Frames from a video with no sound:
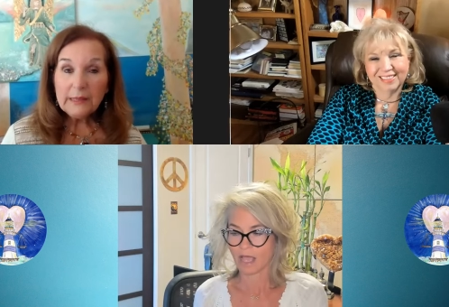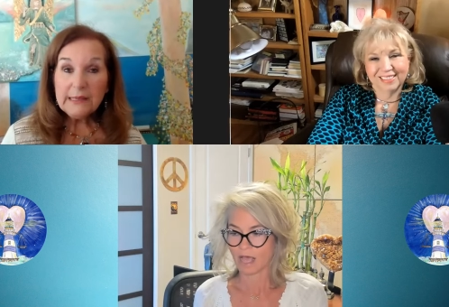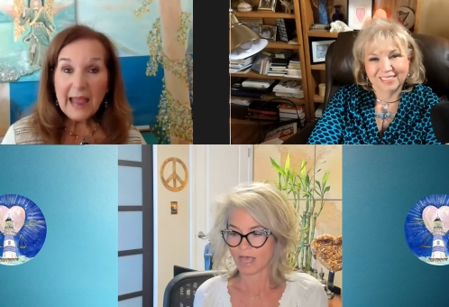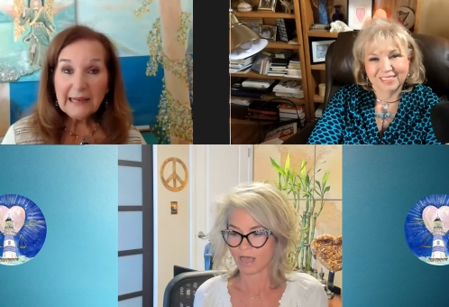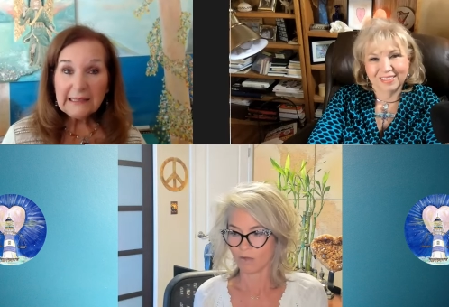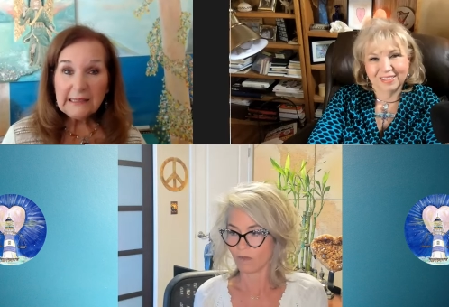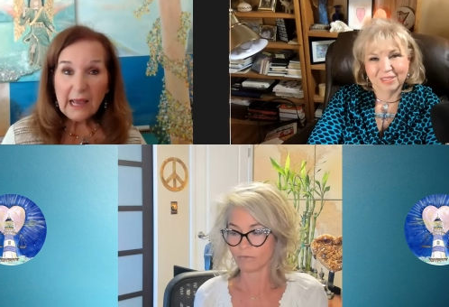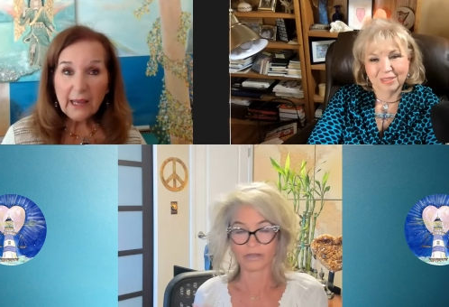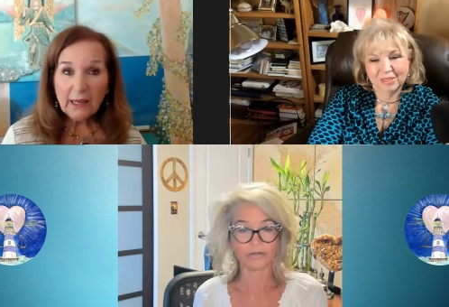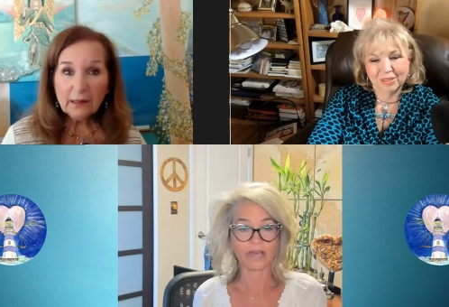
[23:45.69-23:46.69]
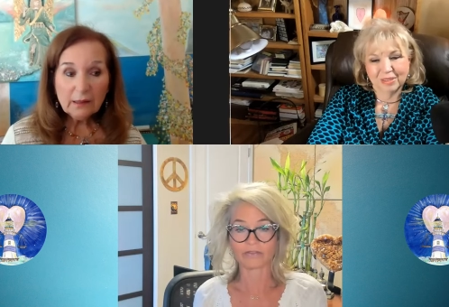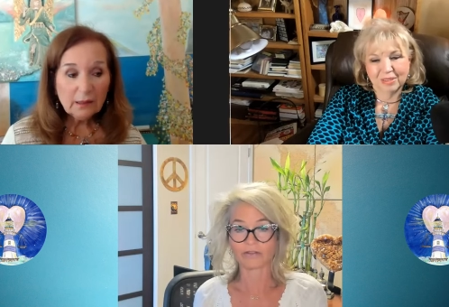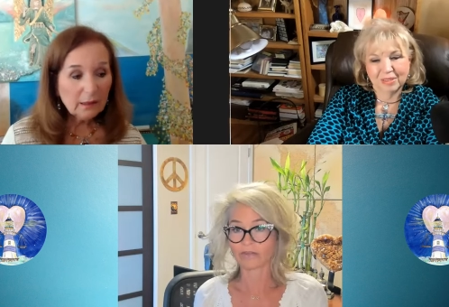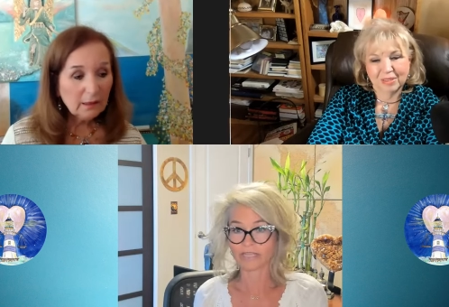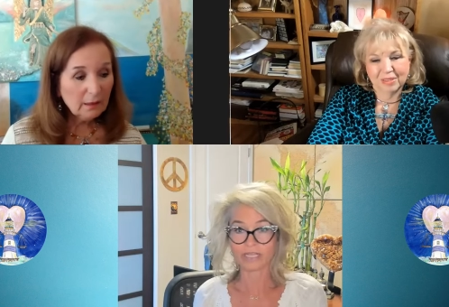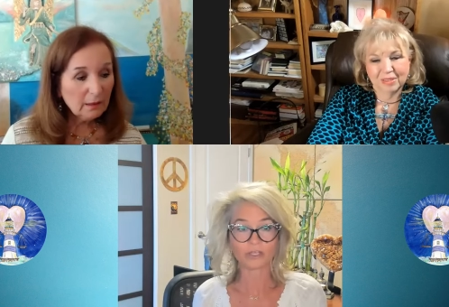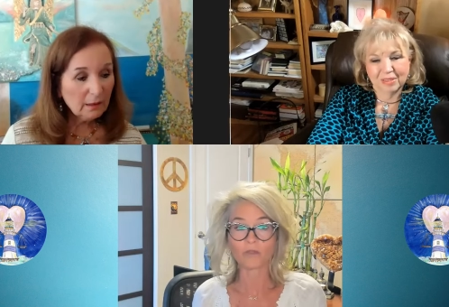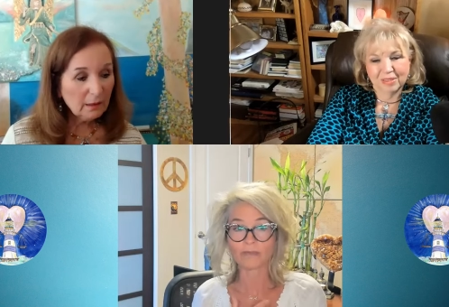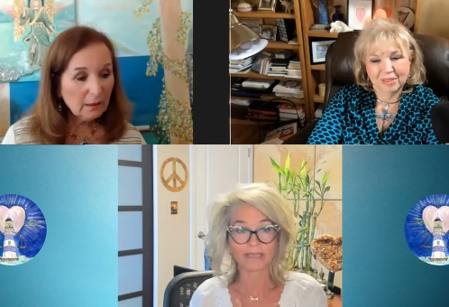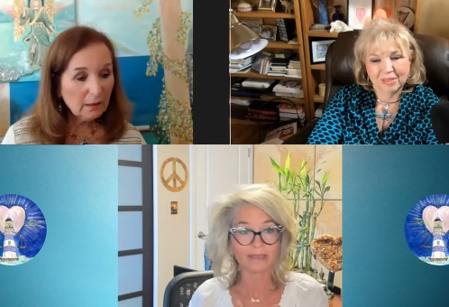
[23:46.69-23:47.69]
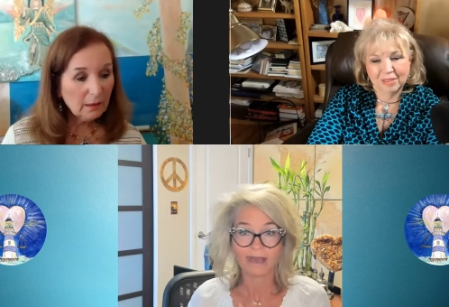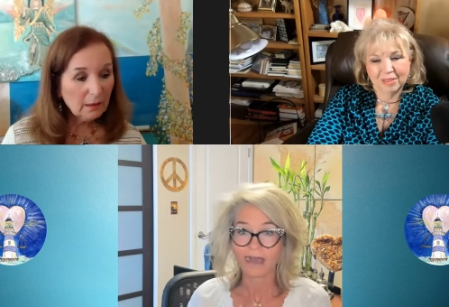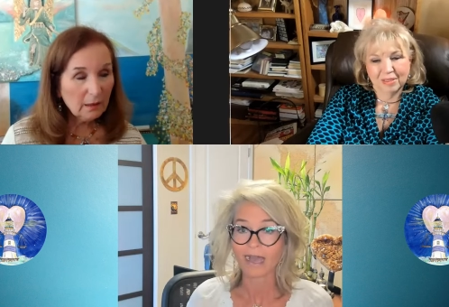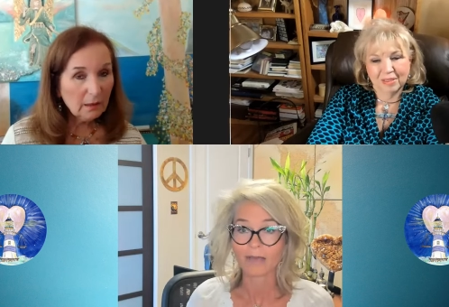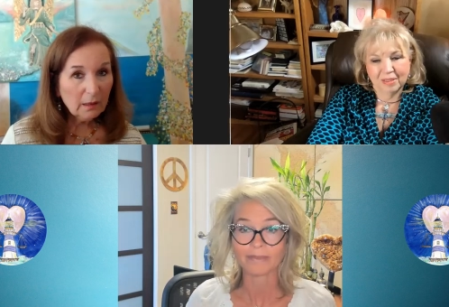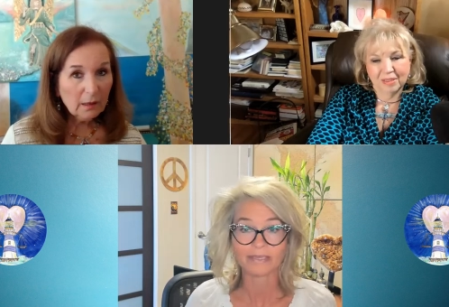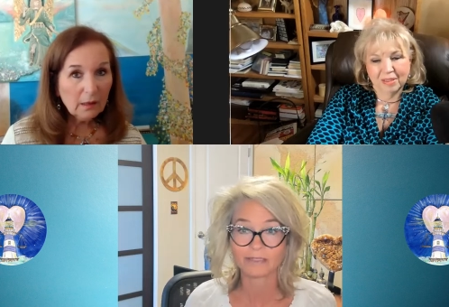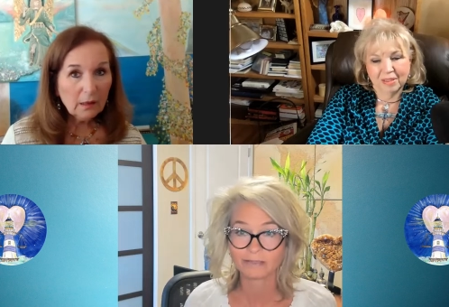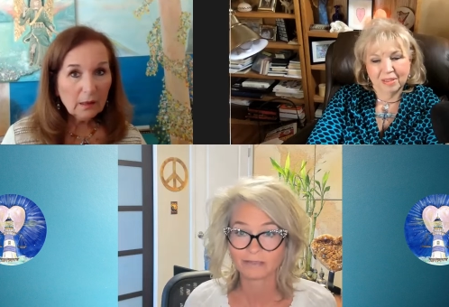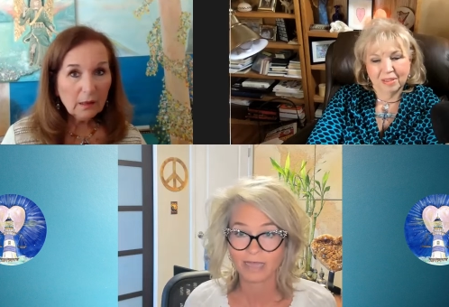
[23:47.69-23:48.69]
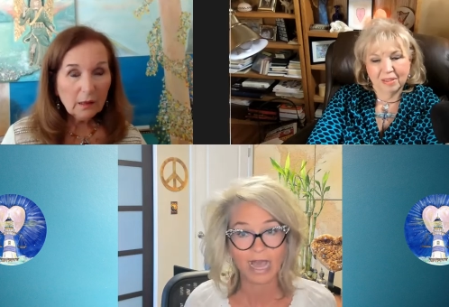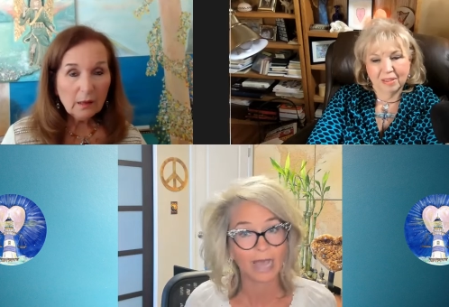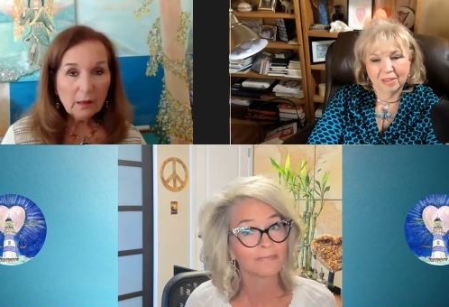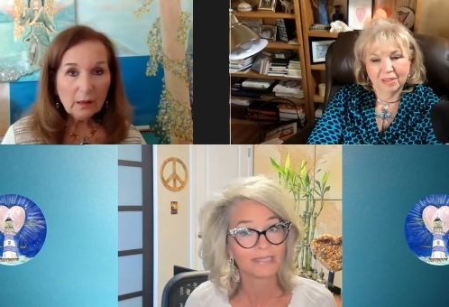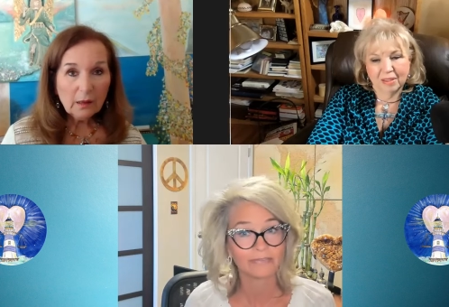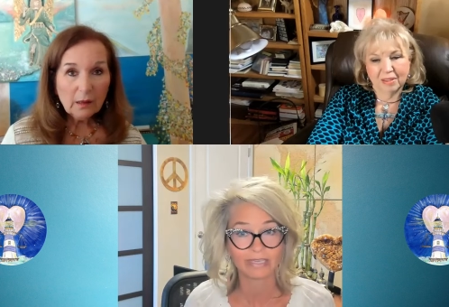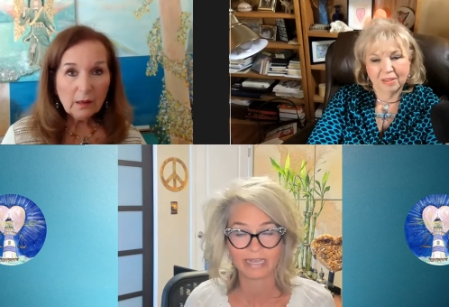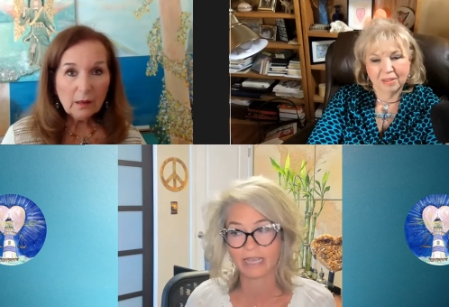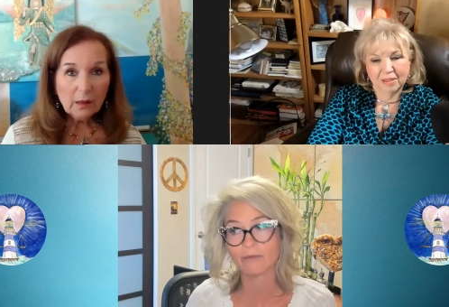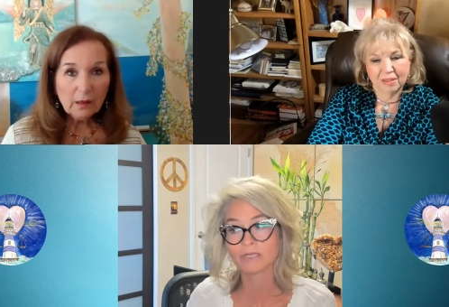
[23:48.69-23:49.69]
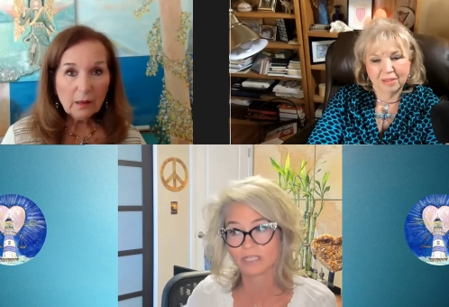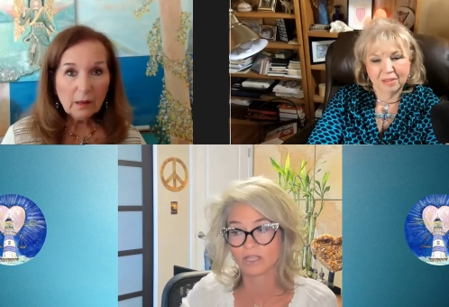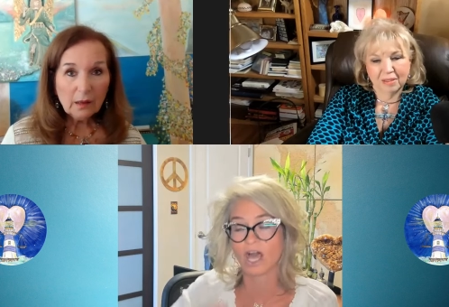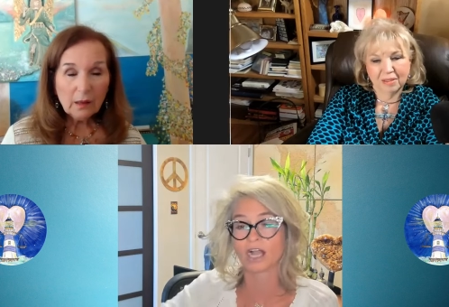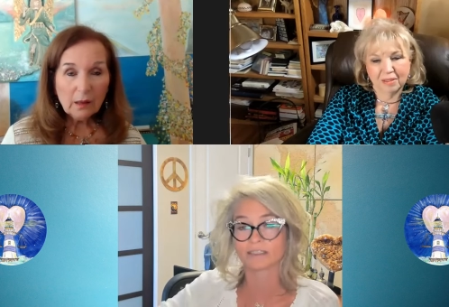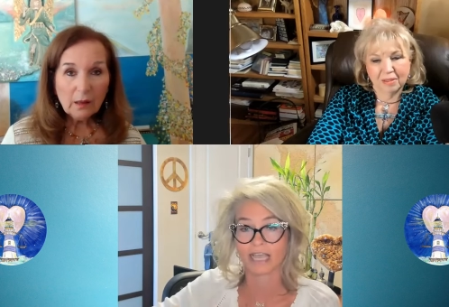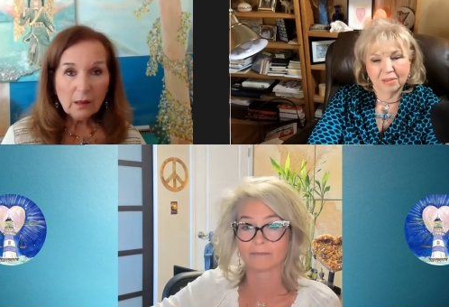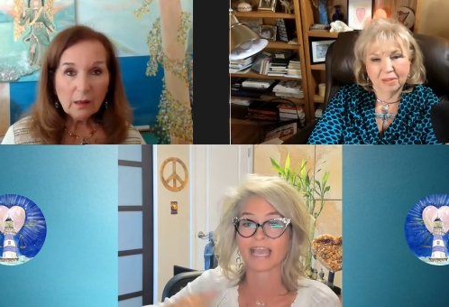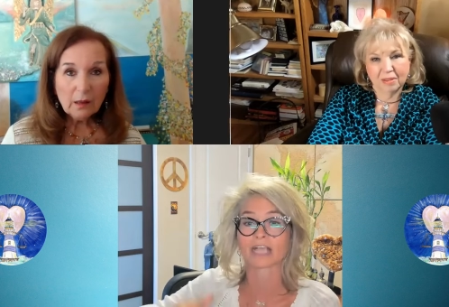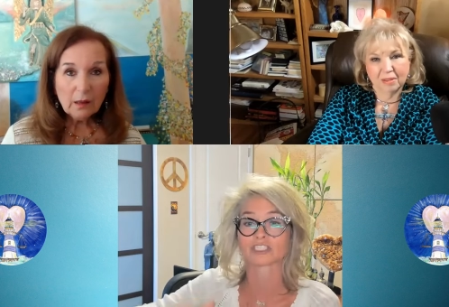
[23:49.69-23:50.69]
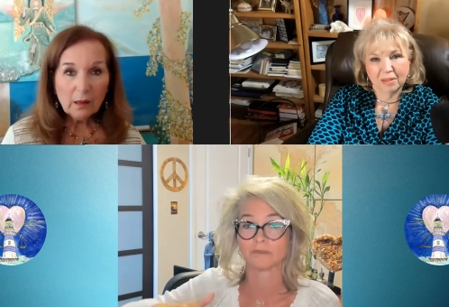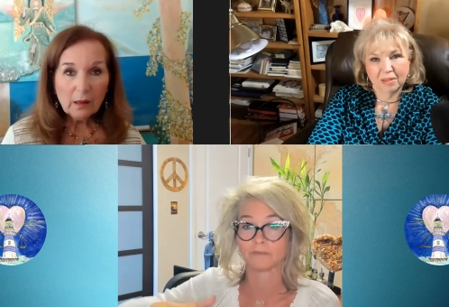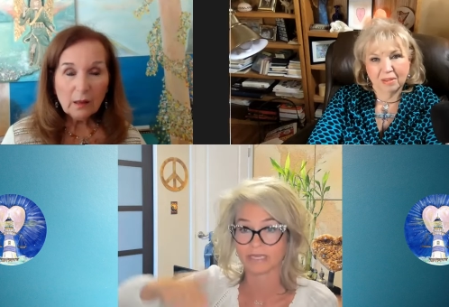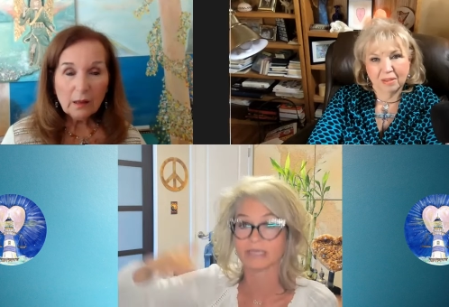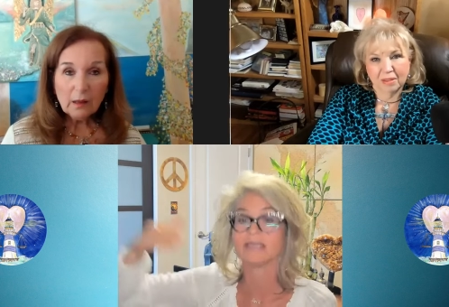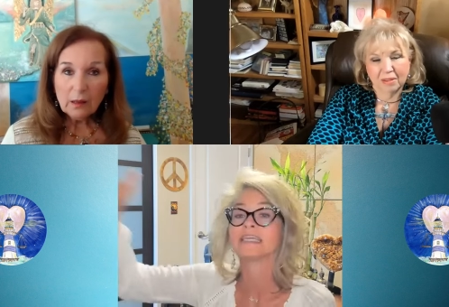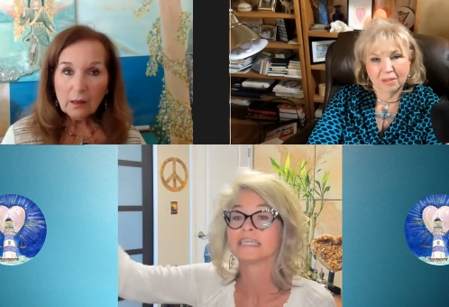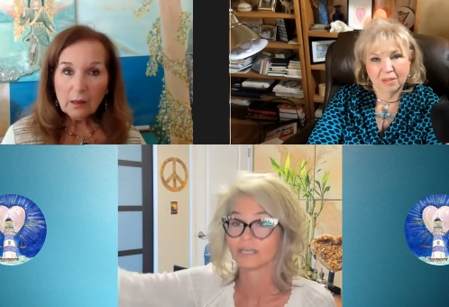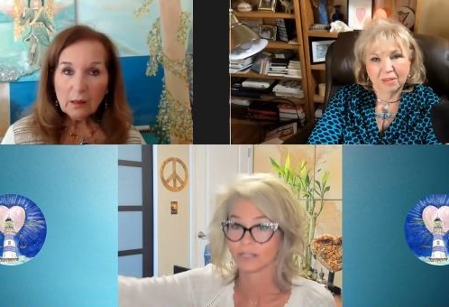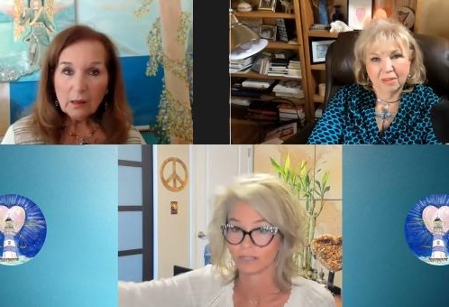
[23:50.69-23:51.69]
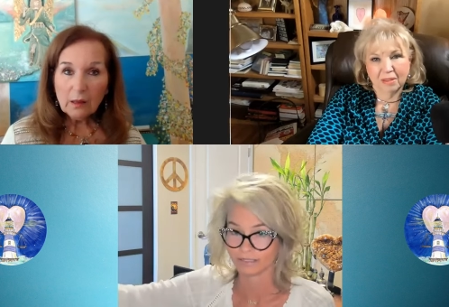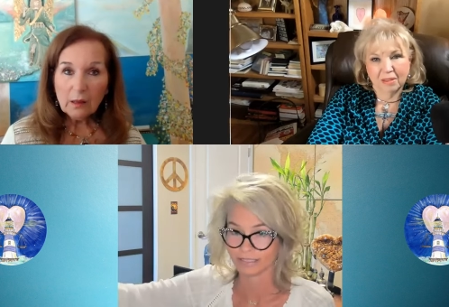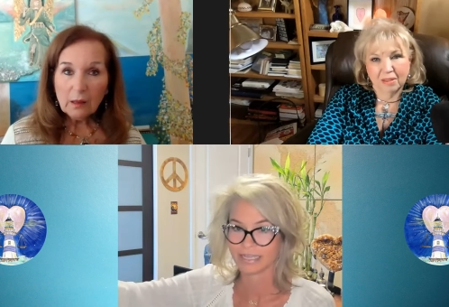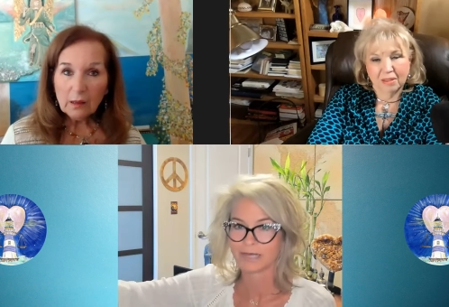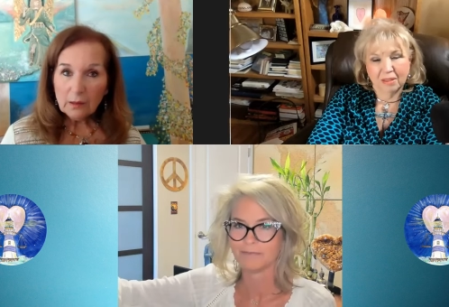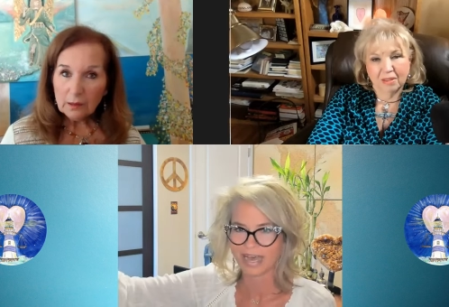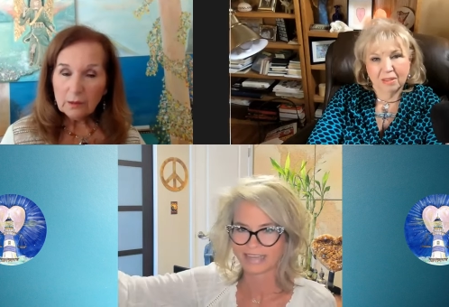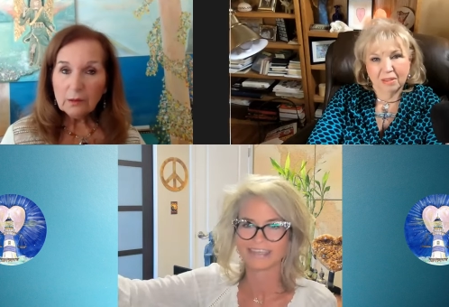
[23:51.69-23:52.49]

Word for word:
Speaker 1: Uh, one way or another, he told me I'm healed. I'm leaving. And it was a long time to actually be healed, but